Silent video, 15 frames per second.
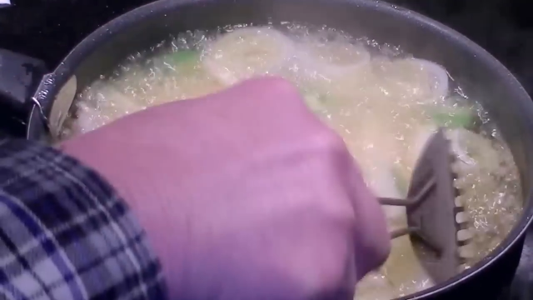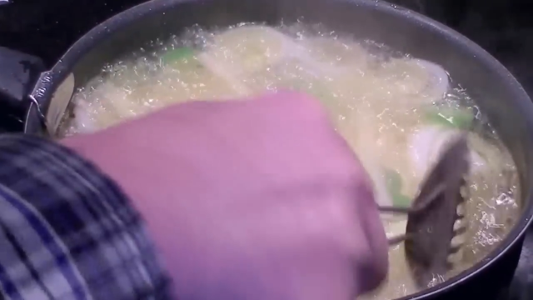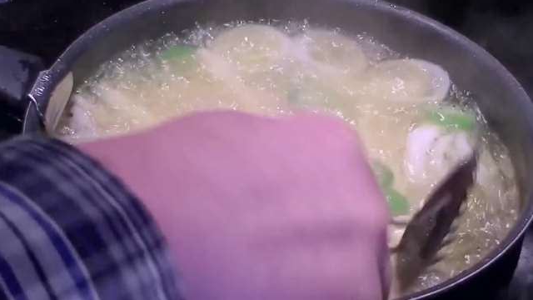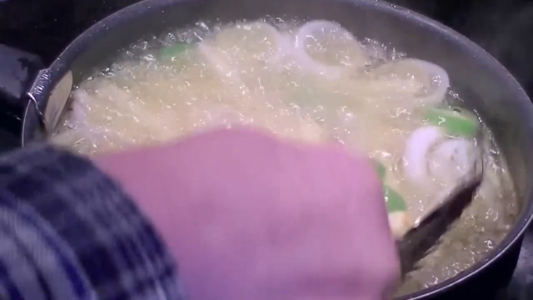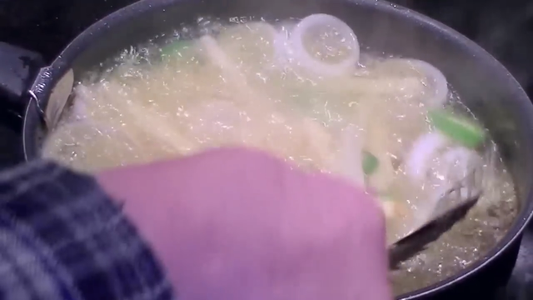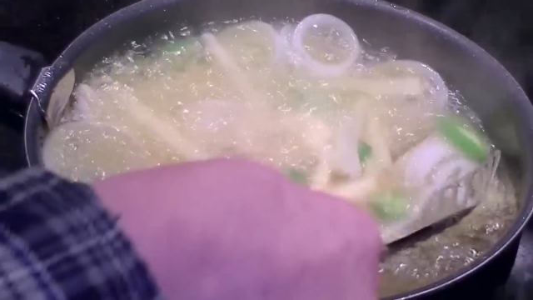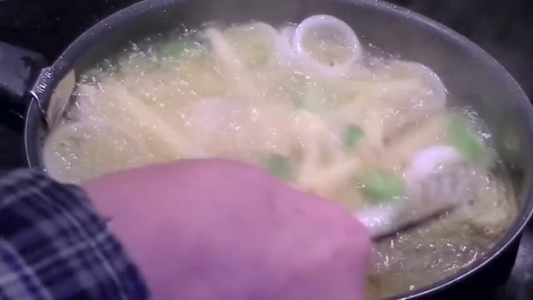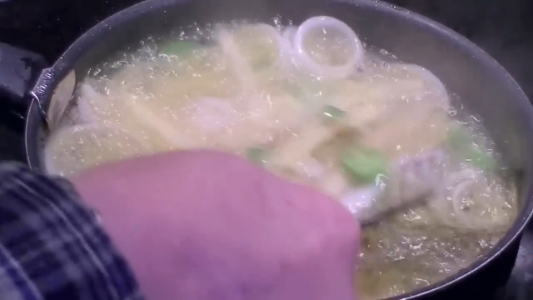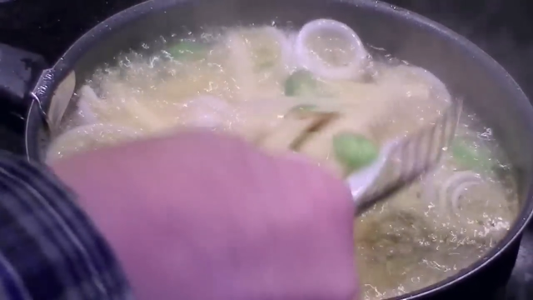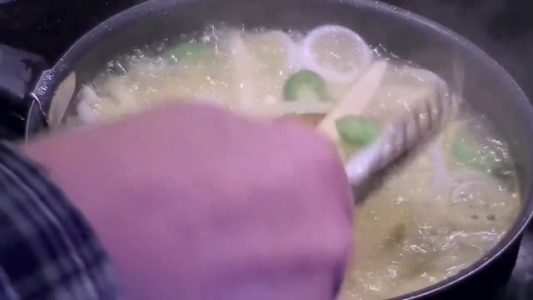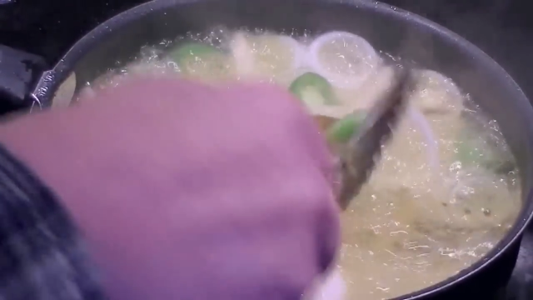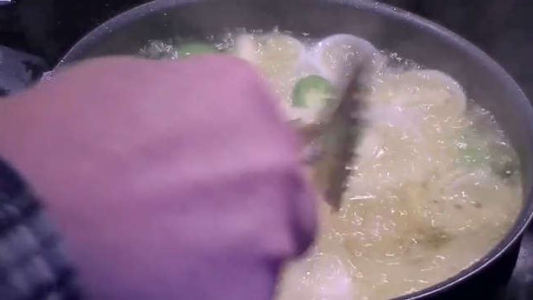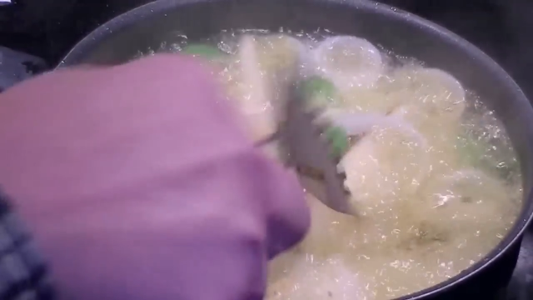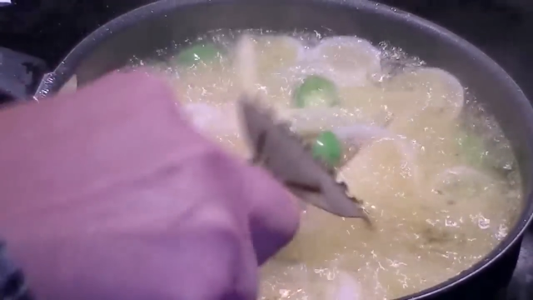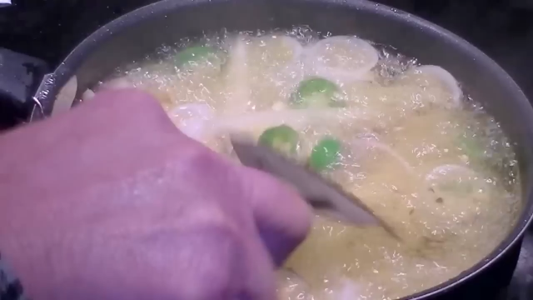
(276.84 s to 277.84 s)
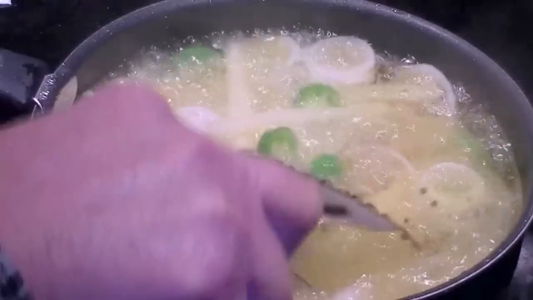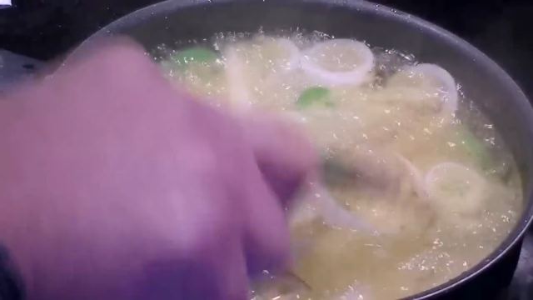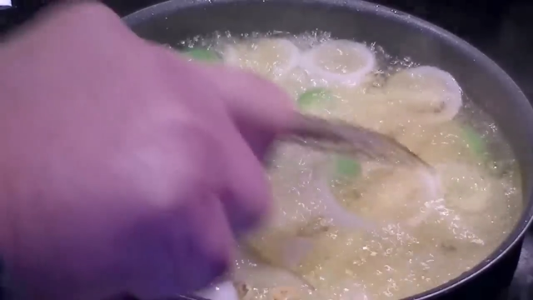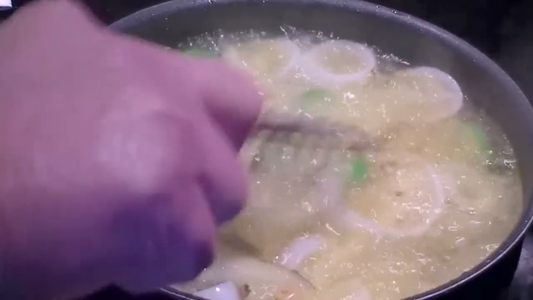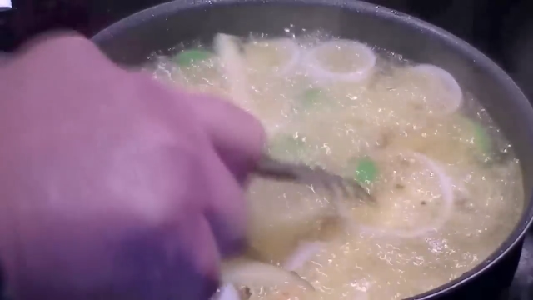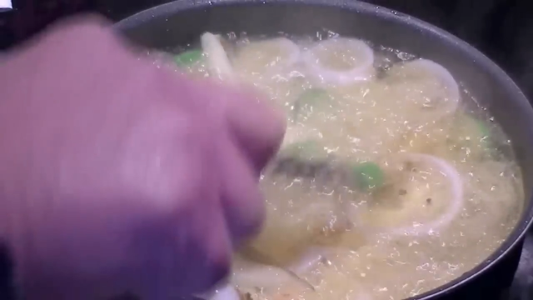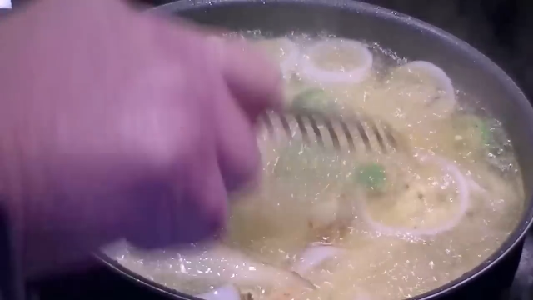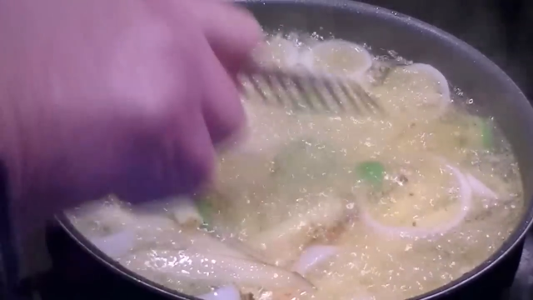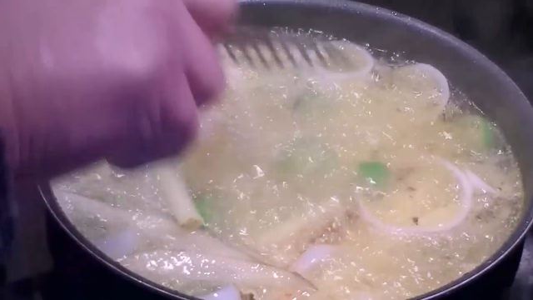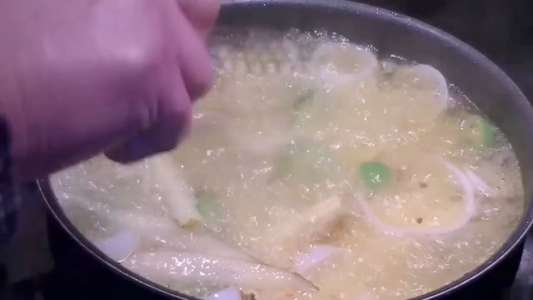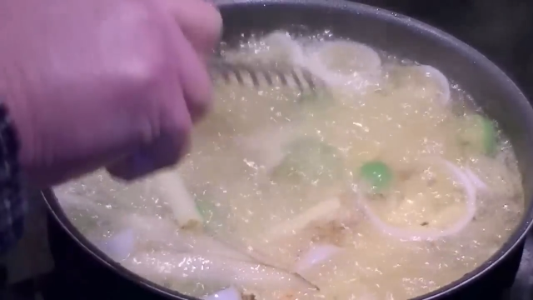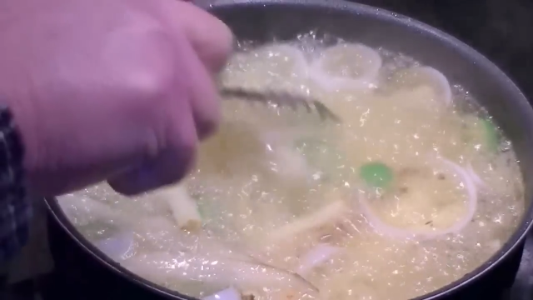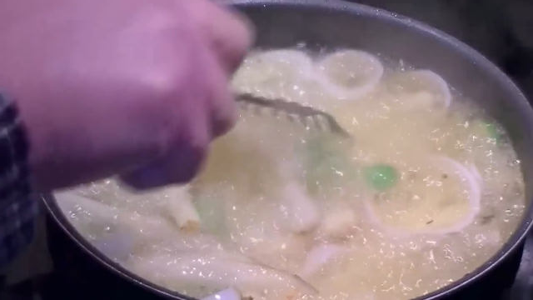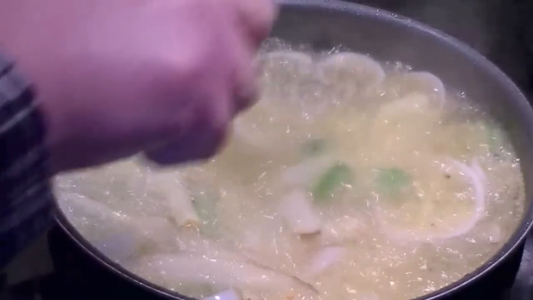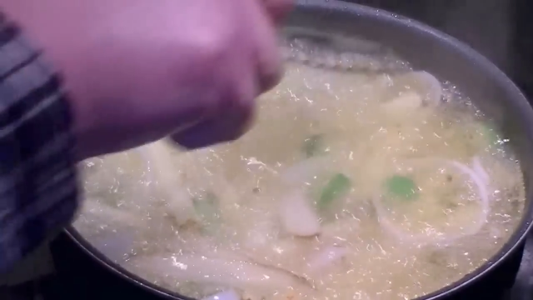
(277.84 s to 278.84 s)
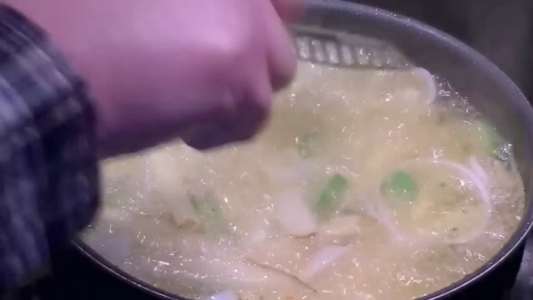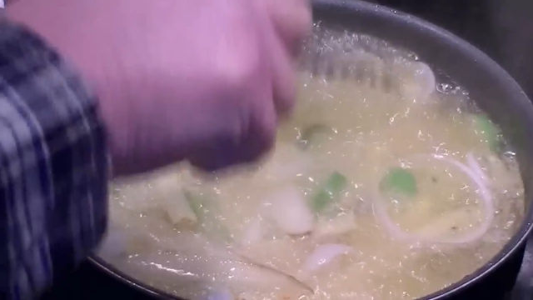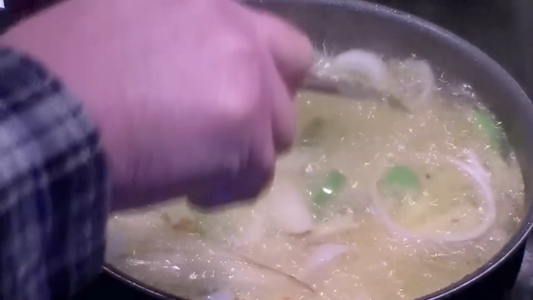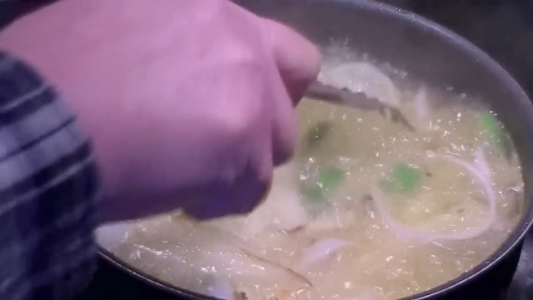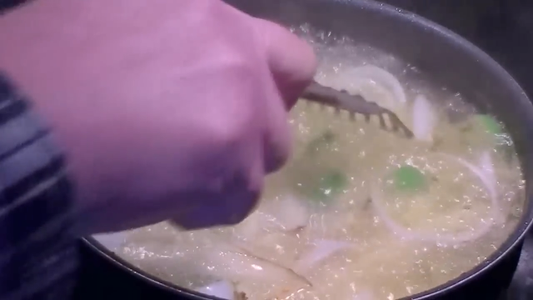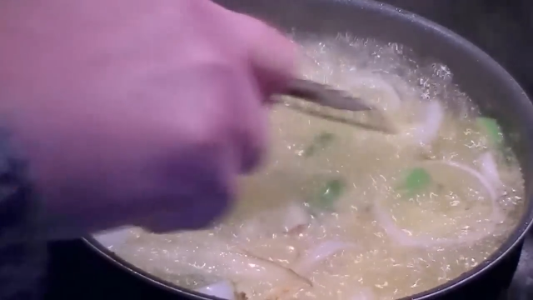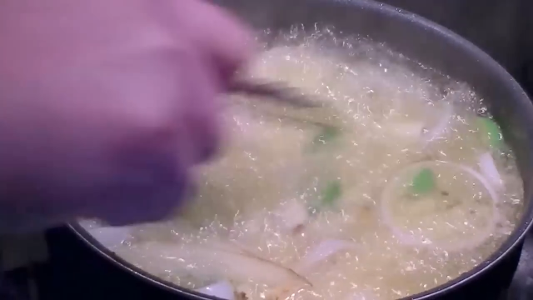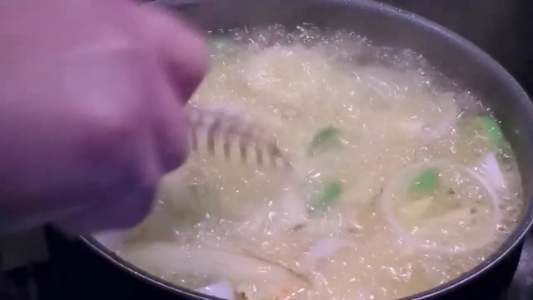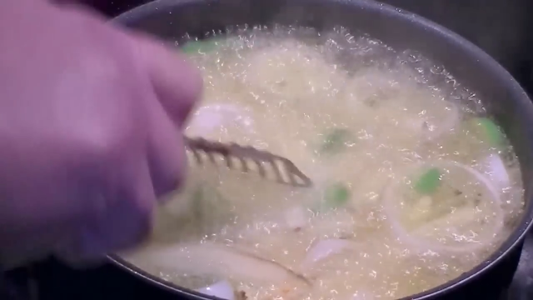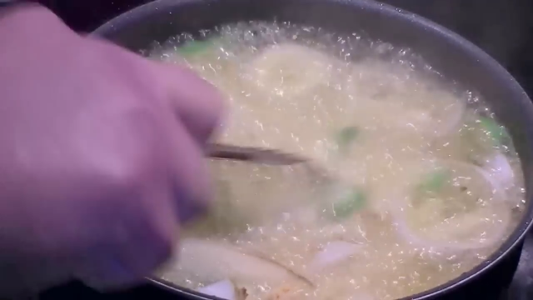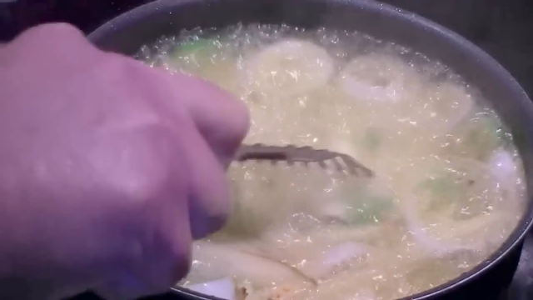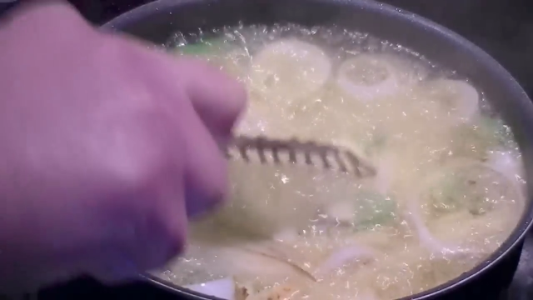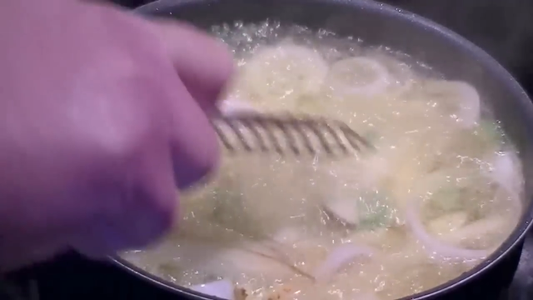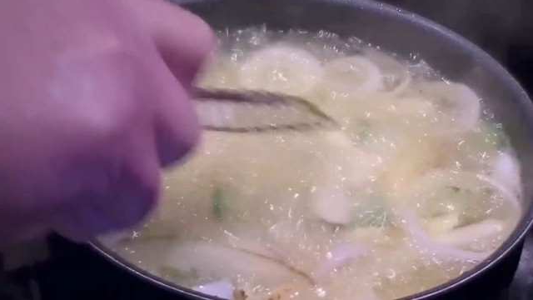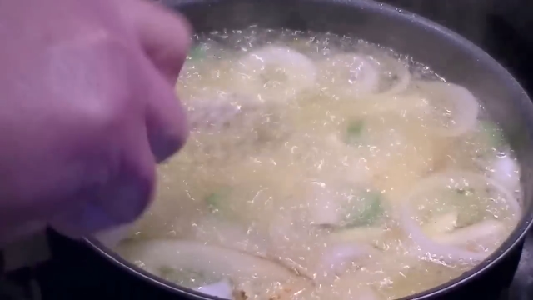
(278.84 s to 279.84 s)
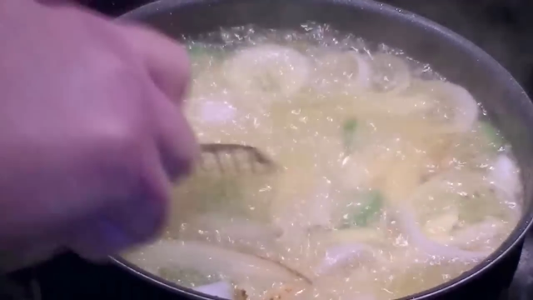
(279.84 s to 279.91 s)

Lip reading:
Nobody's mouth can be seen.